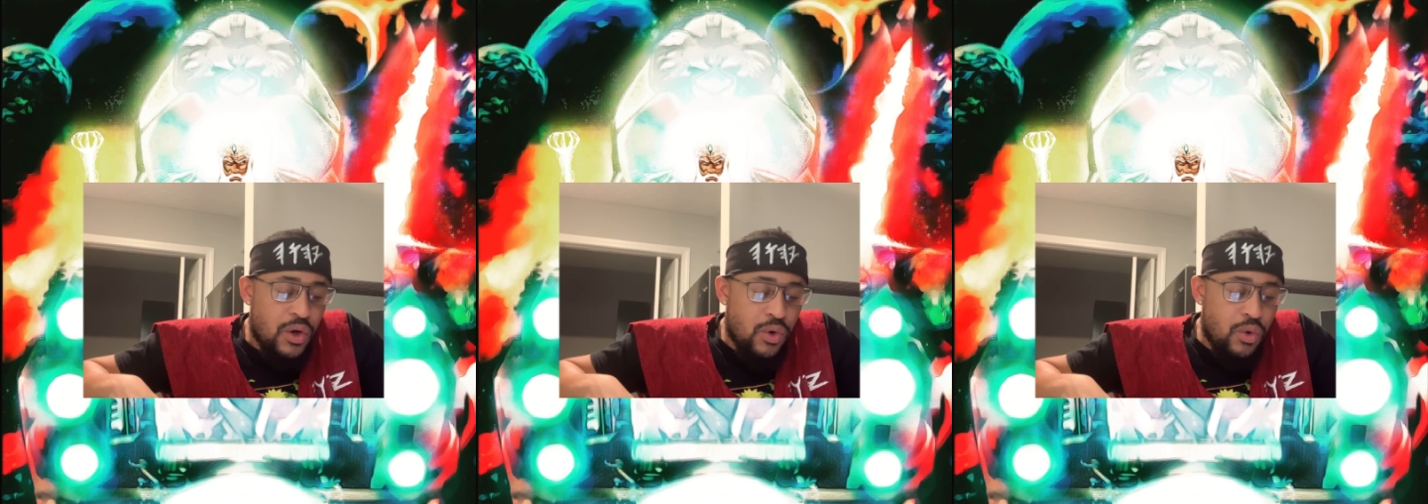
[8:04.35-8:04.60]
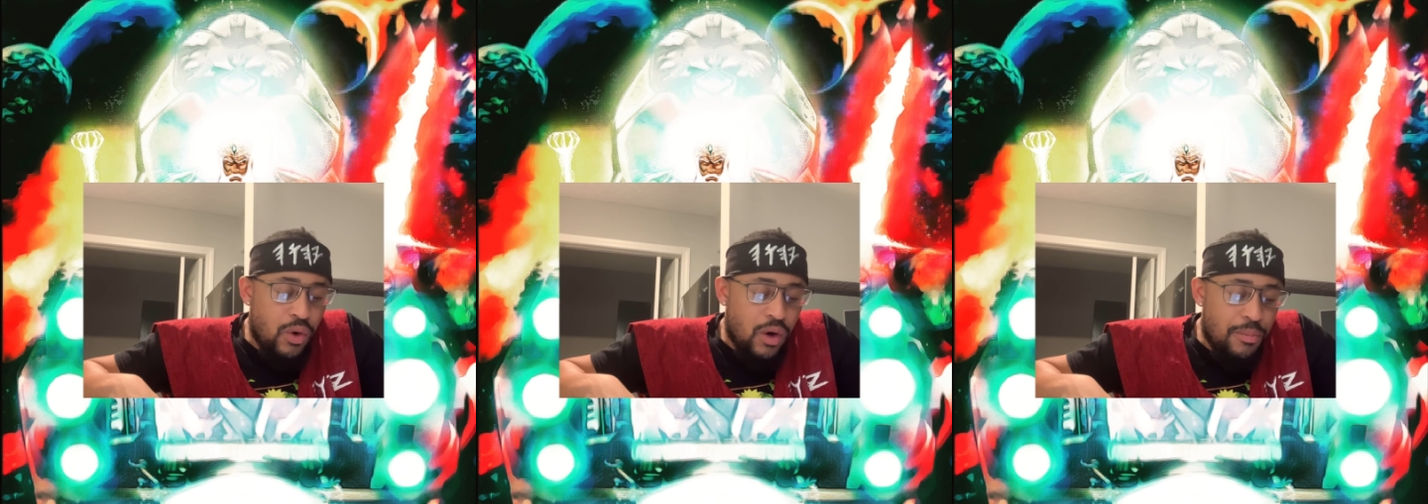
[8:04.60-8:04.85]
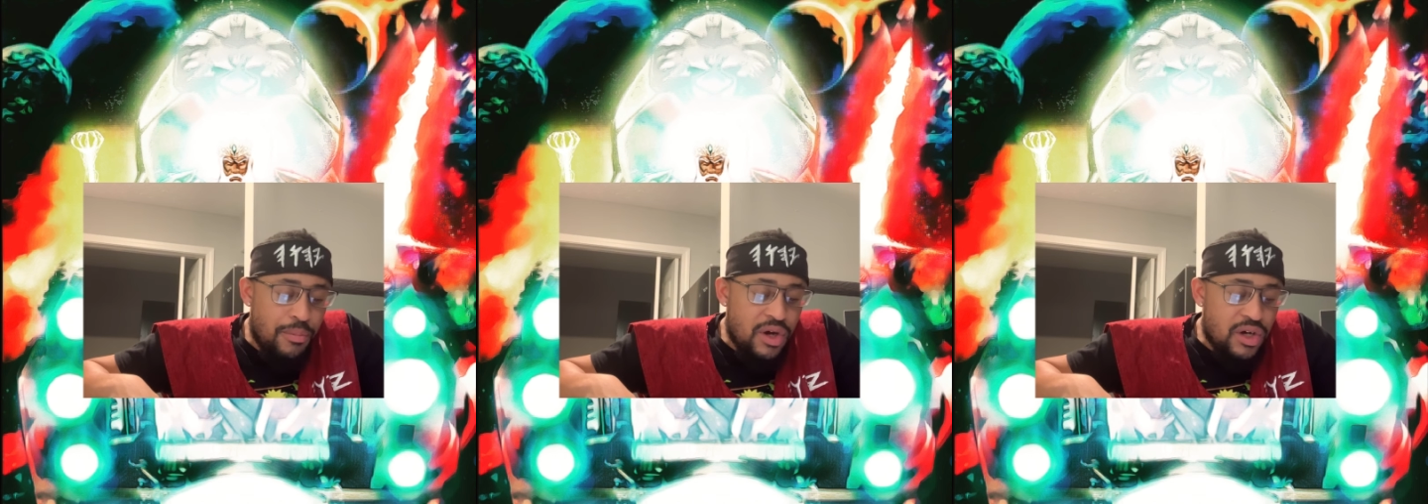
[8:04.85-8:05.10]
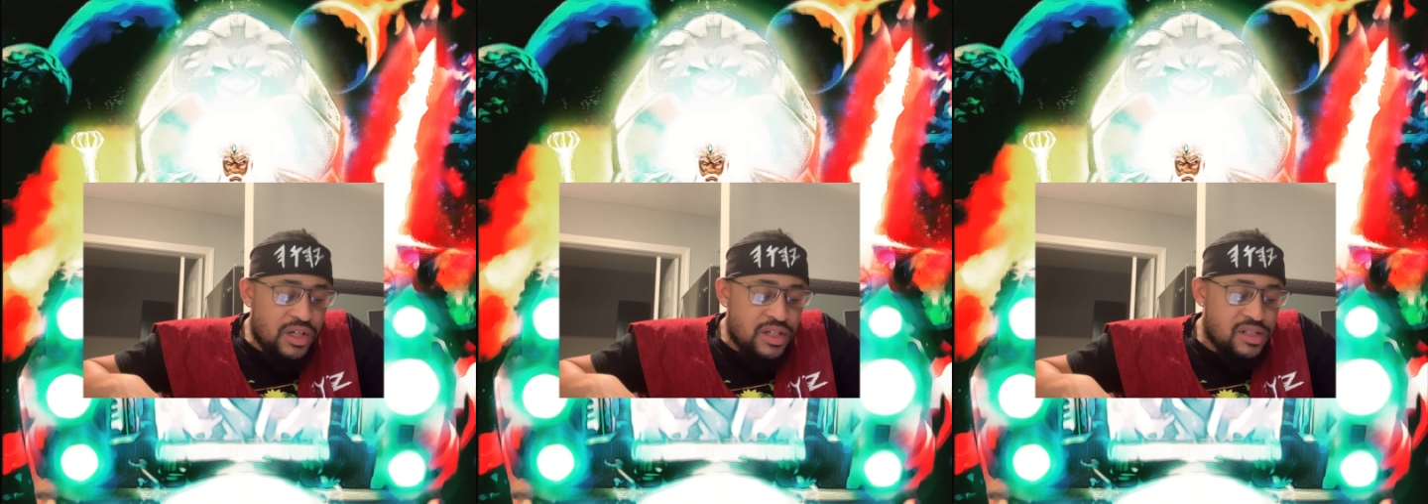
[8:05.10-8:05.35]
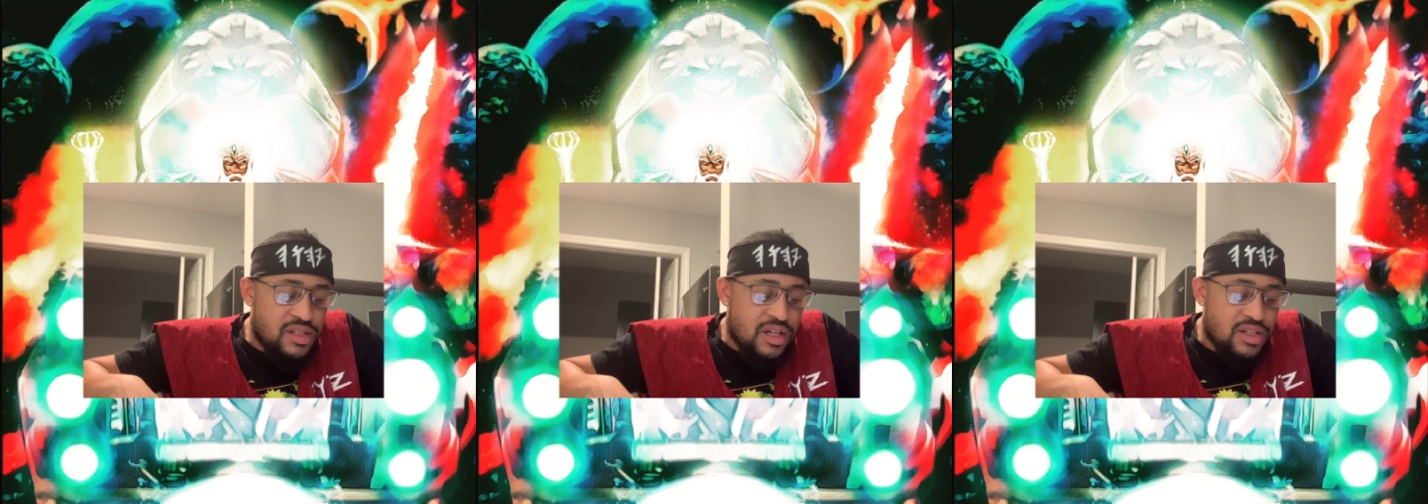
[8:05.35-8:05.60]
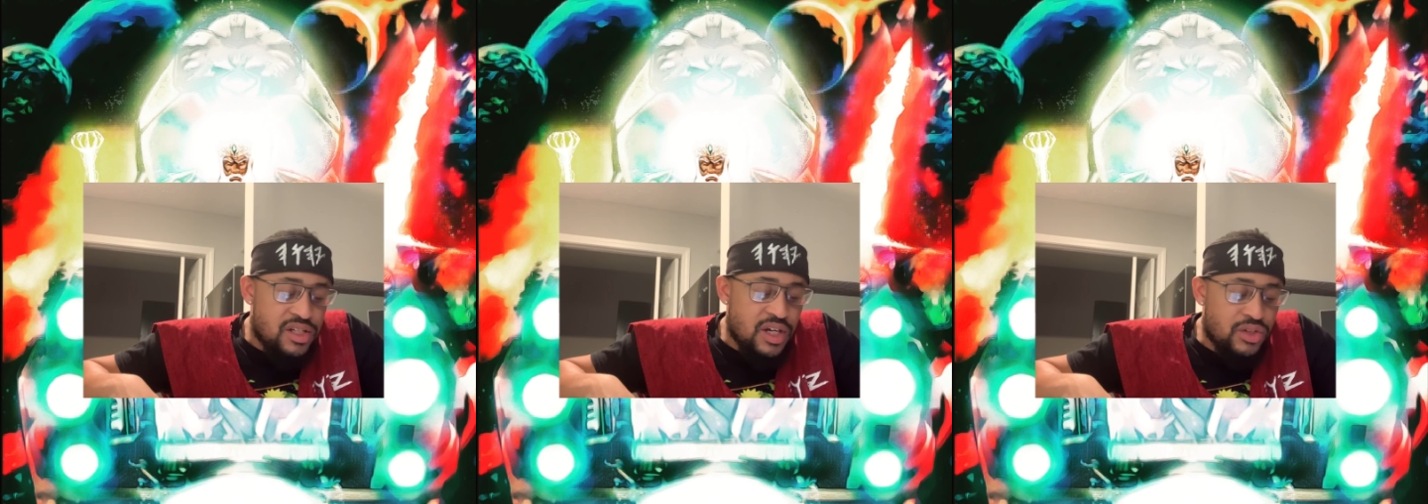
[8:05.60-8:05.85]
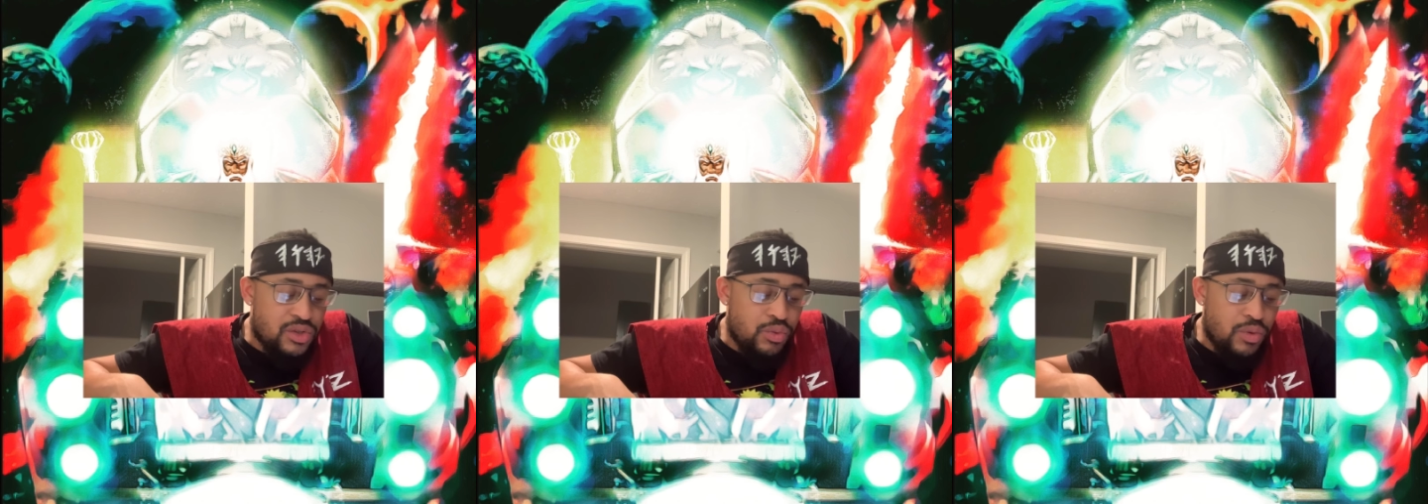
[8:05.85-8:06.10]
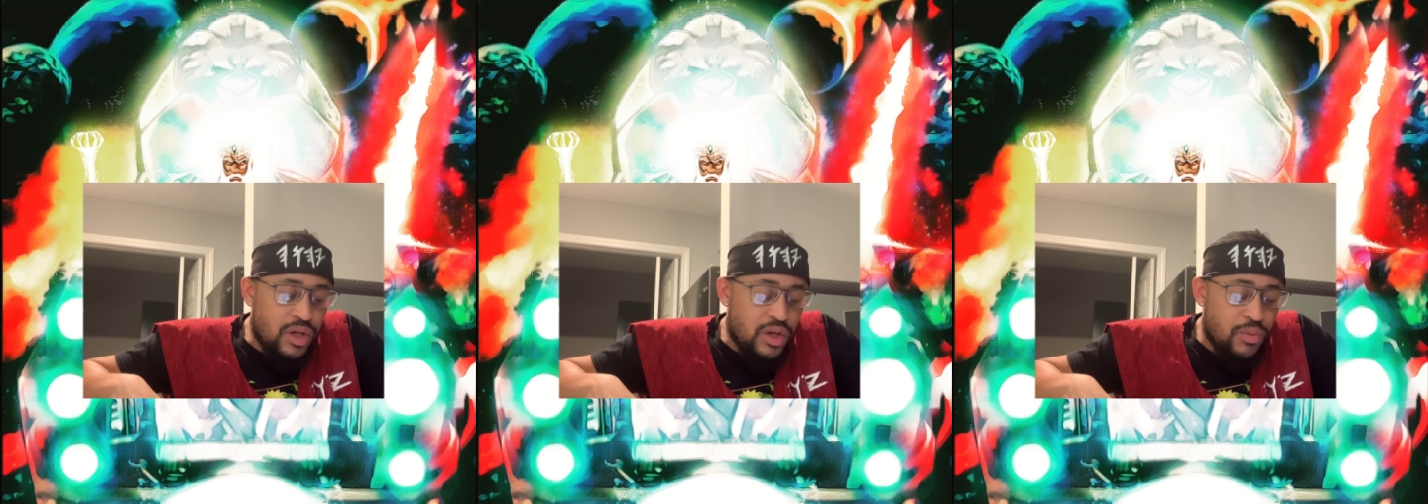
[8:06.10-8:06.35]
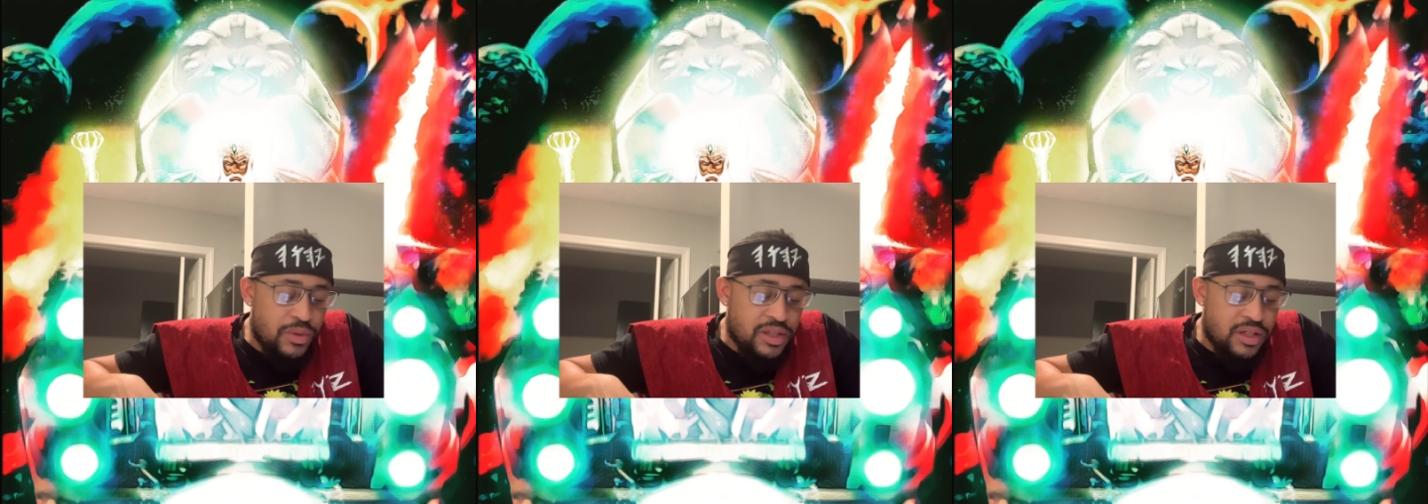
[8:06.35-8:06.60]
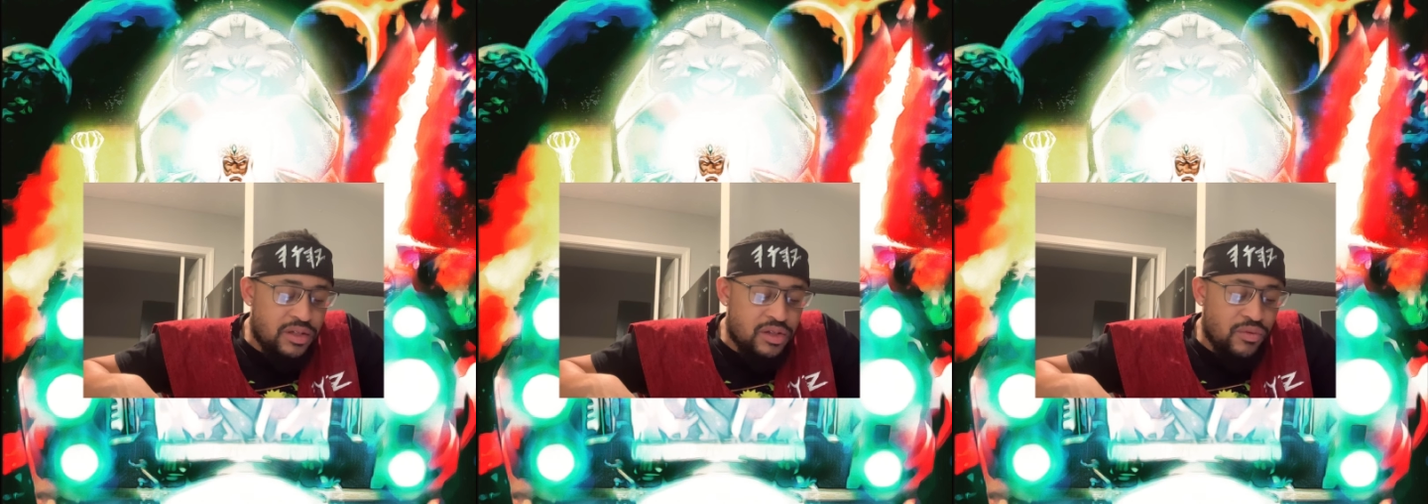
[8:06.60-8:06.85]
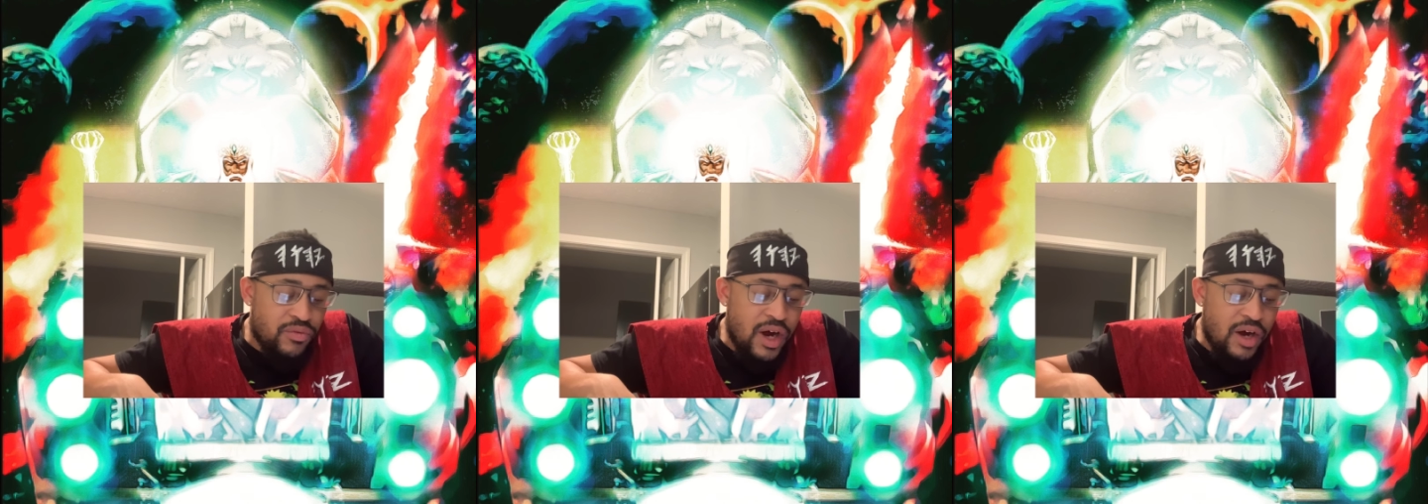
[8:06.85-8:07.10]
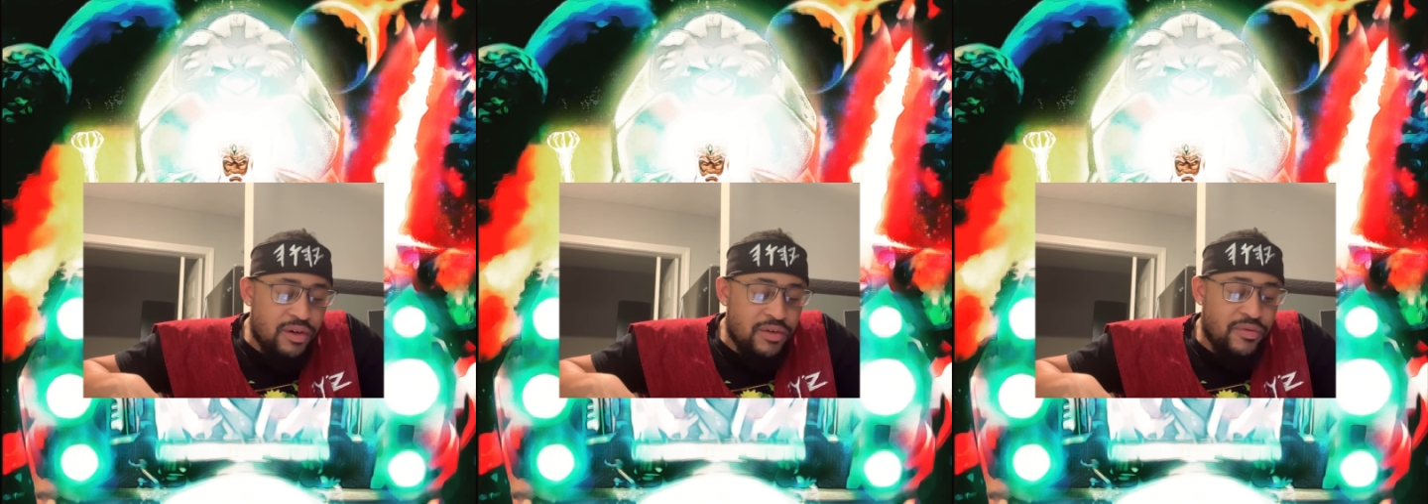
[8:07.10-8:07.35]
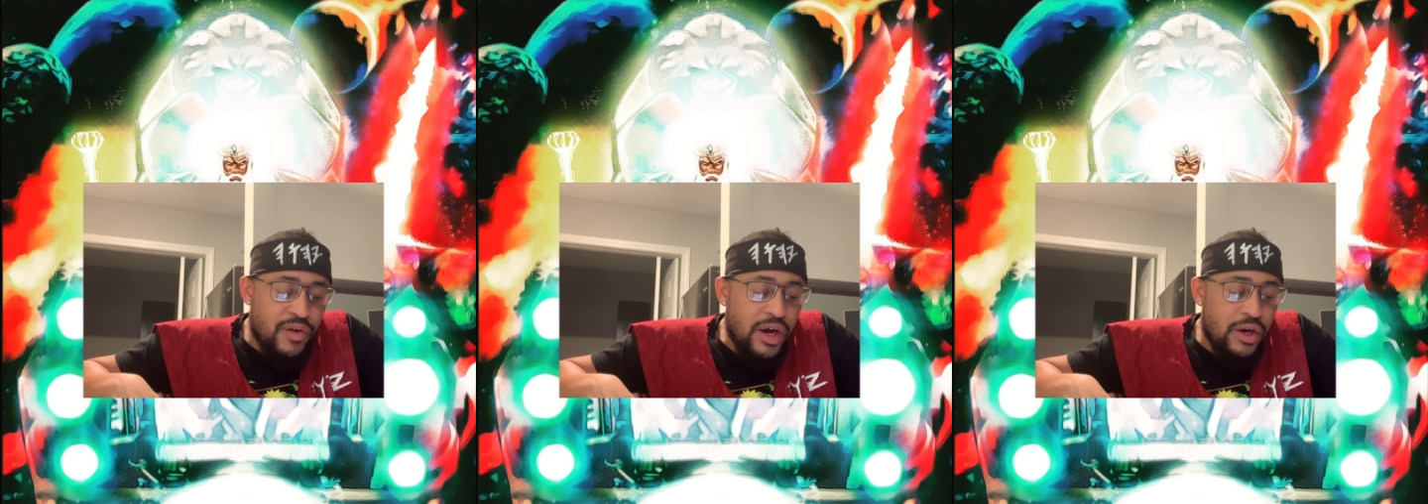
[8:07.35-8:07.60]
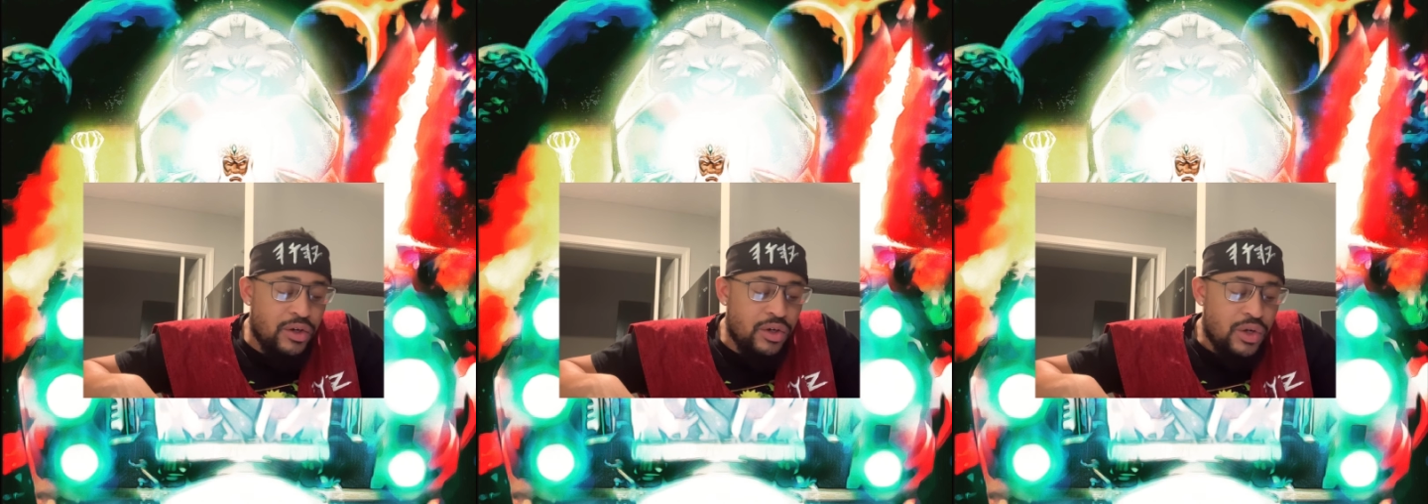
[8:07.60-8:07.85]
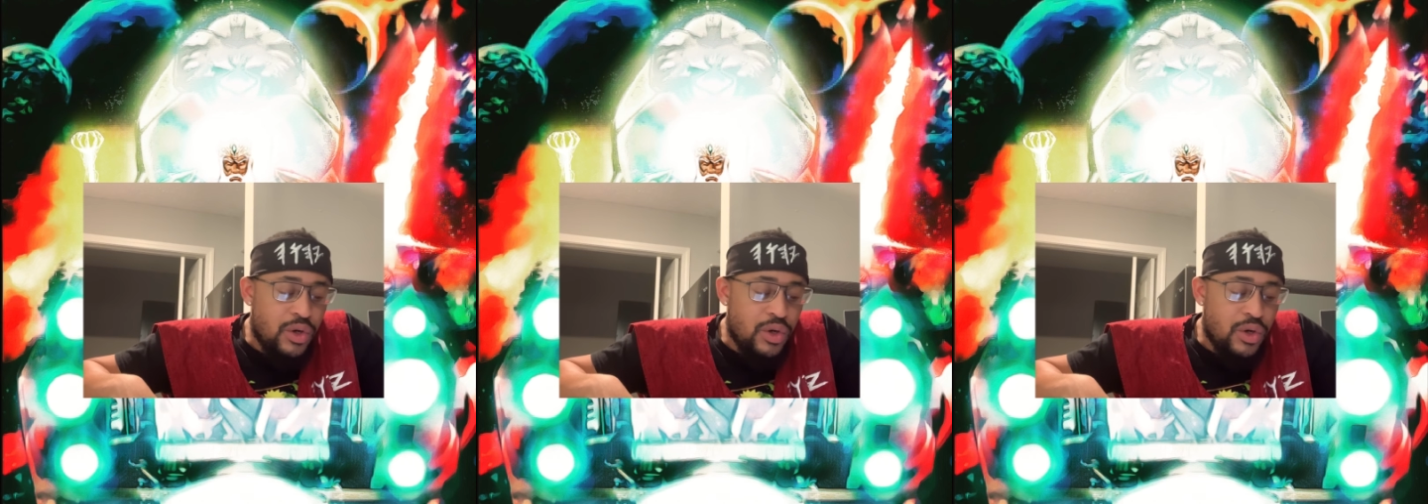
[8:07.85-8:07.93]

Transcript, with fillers: Who among us shall dwell with the devouring fire?